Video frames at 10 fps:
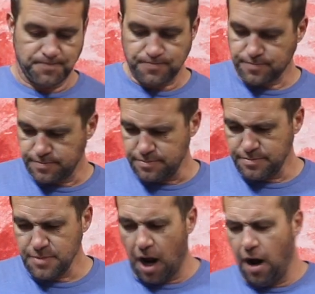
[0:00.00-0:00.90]
All
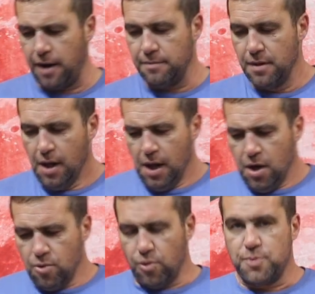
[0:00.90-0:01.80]
right,
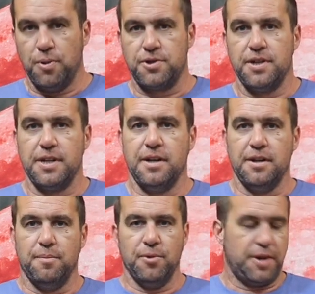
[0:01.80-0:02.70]
which puts us into
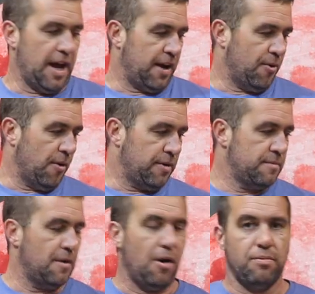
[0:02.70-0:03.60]
the boot category.
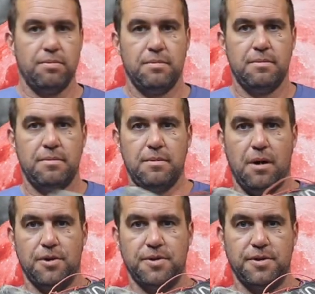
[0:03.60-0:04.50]

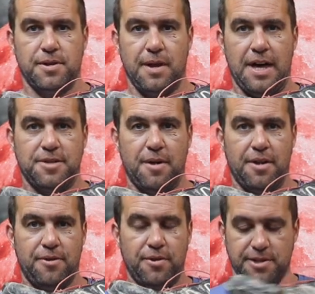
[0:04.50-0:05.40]
Also, this will last about
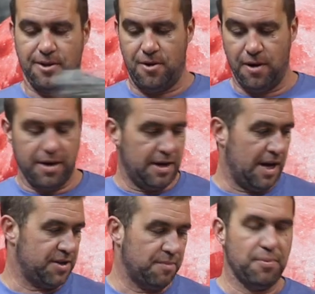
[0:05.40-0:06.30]
a third as long
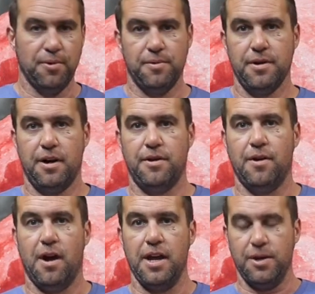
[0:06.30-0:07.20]
as a boot
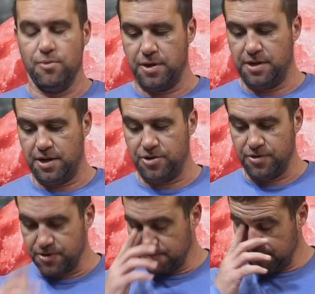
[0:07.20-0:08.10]
under uh, equal
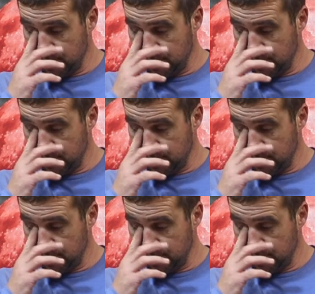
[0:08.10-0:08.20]
conditions.